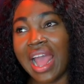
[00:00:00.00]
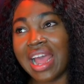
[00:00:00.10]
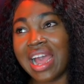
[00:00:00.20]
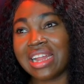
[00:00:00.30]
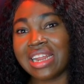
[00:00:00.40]

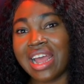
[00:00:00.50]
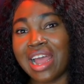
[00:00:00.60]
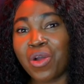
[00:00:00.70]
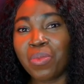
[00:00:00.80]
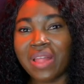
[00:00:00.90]
And
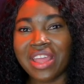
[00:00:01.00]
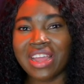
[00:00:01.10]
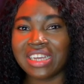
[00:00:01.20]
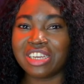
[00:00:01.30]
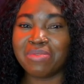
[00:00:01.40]
I hope that you
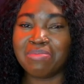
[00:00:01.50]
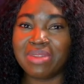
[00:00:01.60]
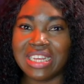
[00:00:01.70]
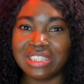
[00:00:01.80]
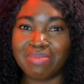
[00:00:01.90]
guys have been
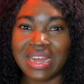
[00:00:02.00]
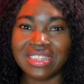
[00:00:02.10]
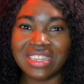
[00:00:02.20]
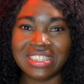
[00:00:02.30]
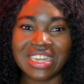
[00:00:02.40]
blessed by
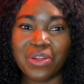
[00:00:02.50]
this.